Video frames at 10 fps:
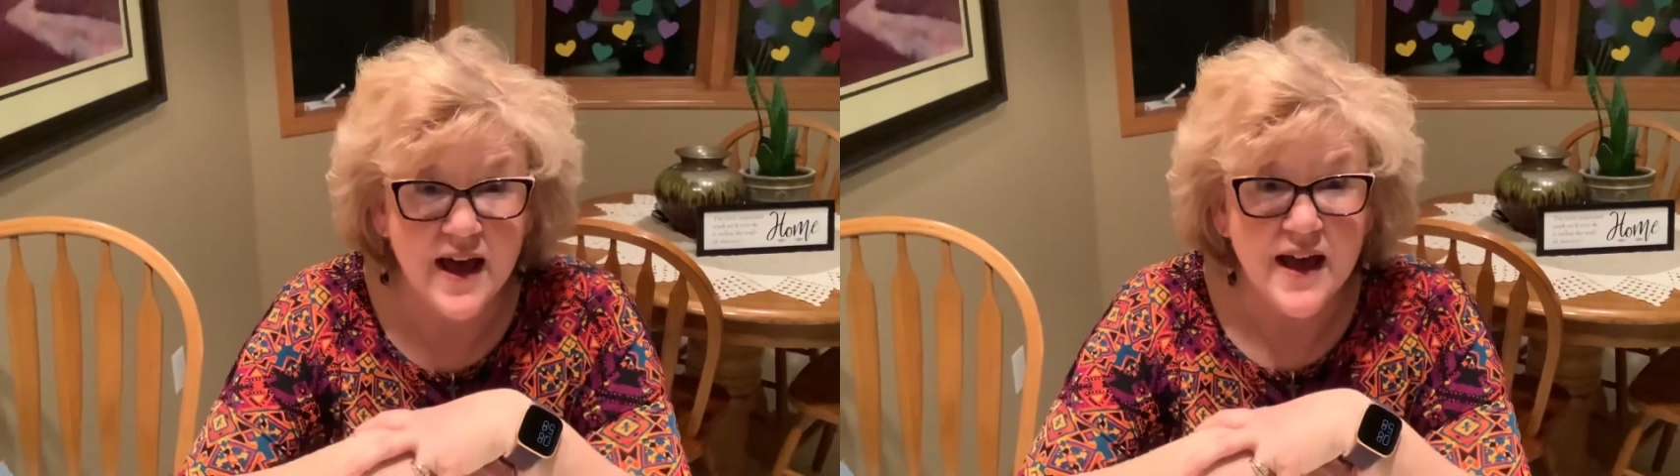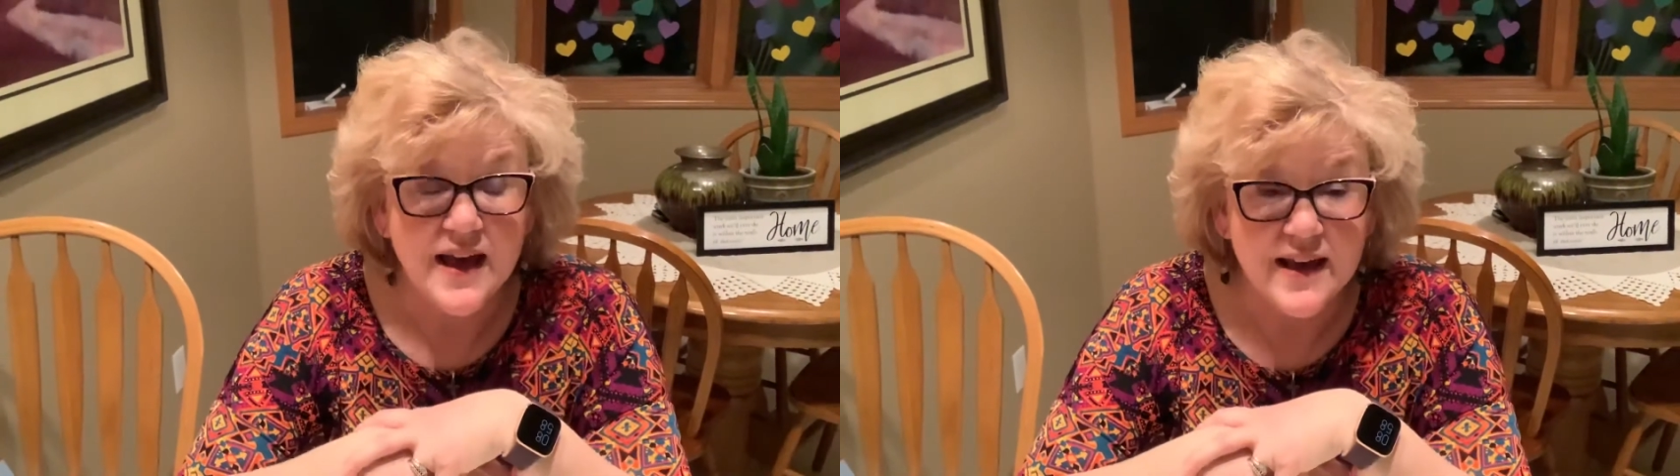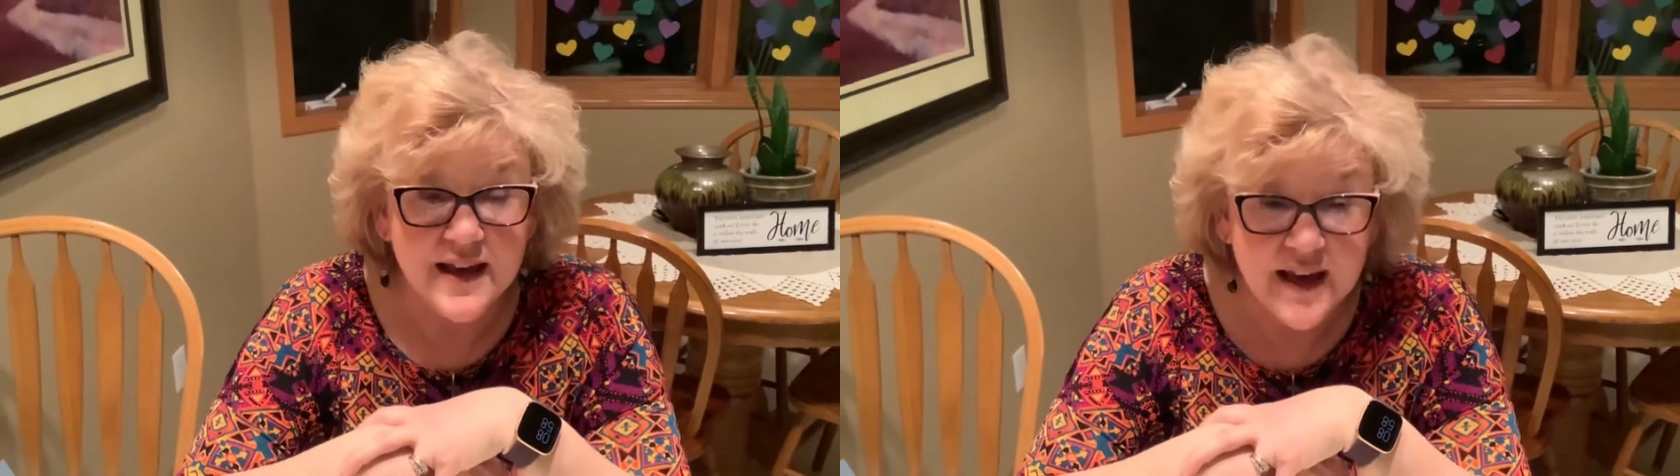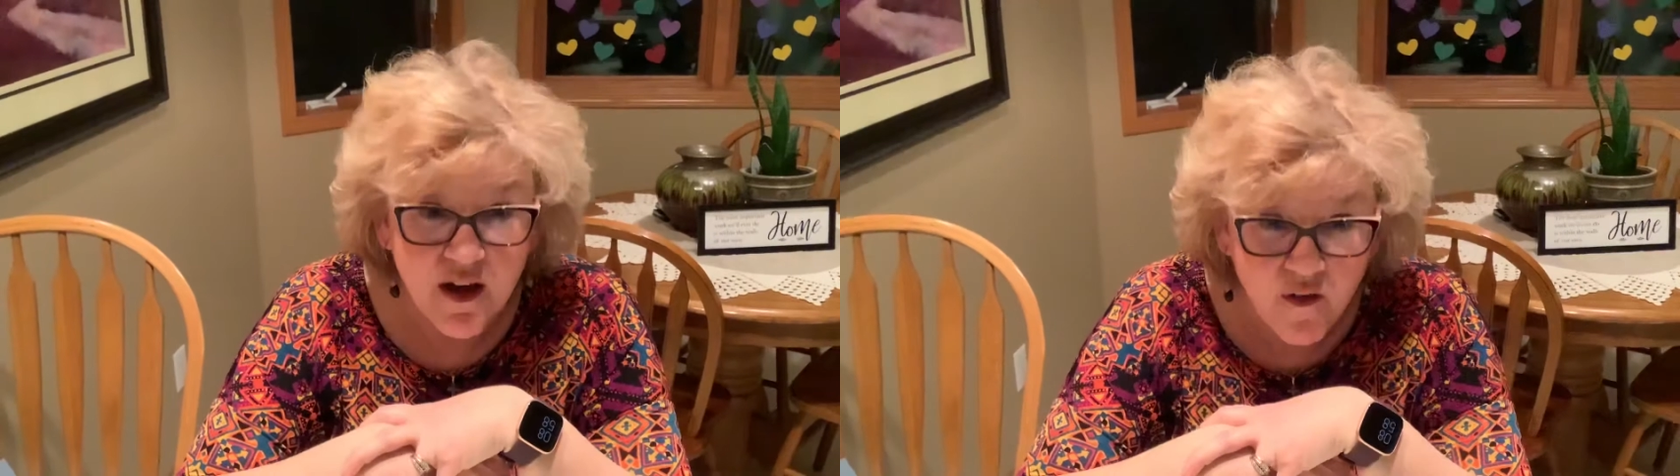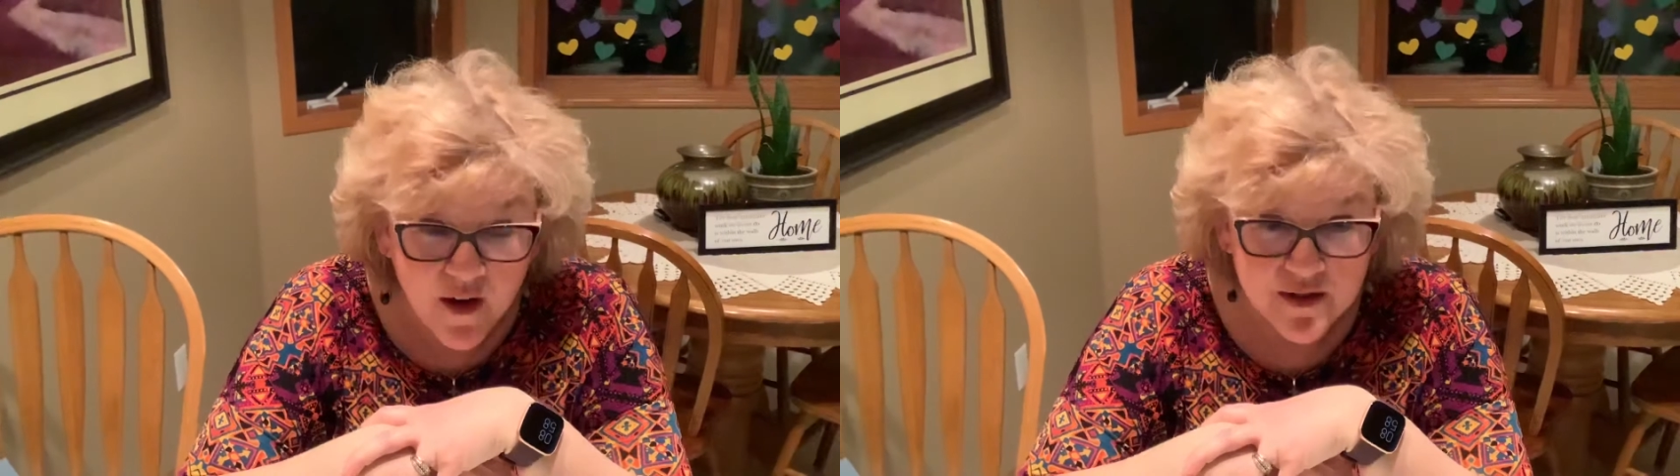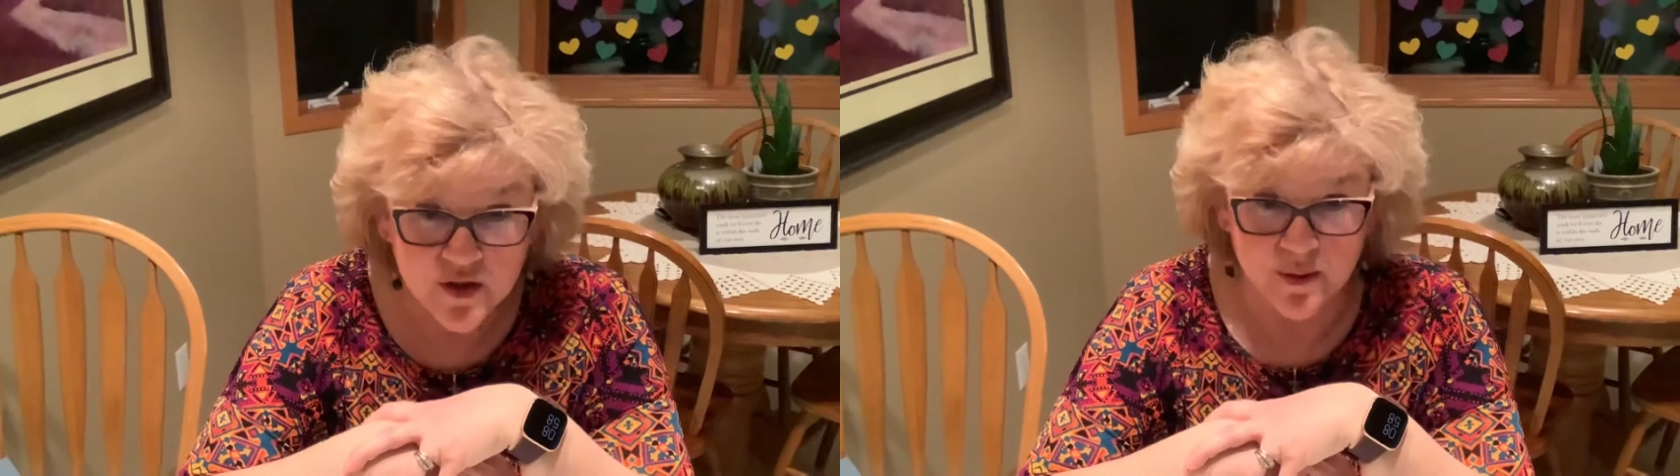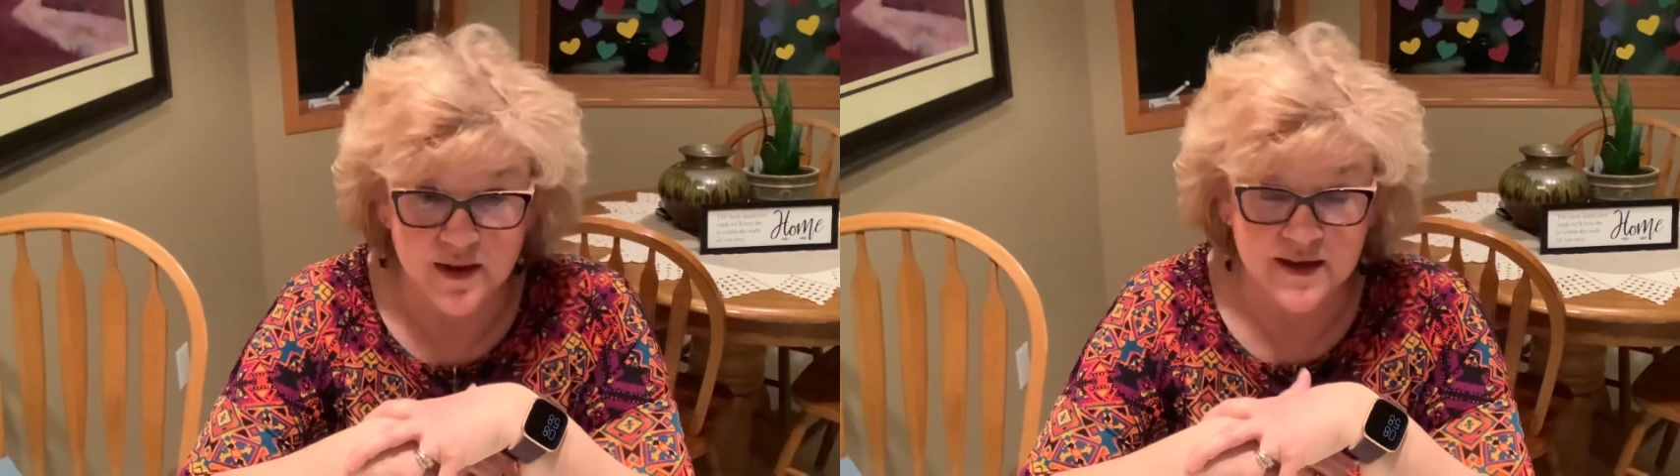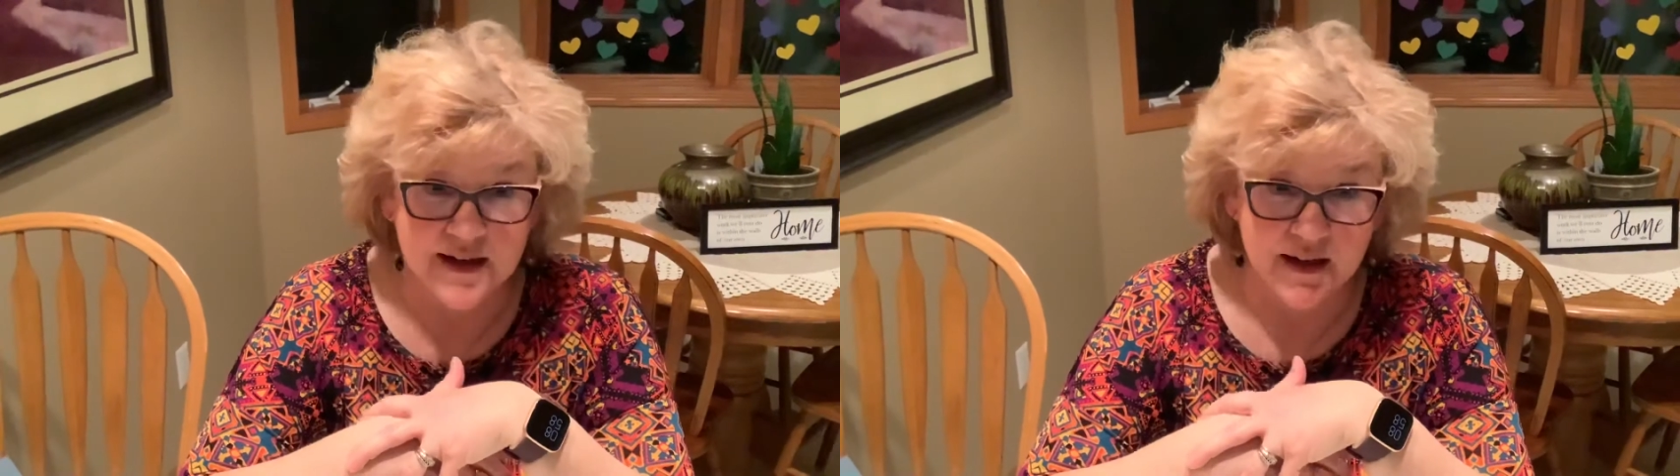He also is the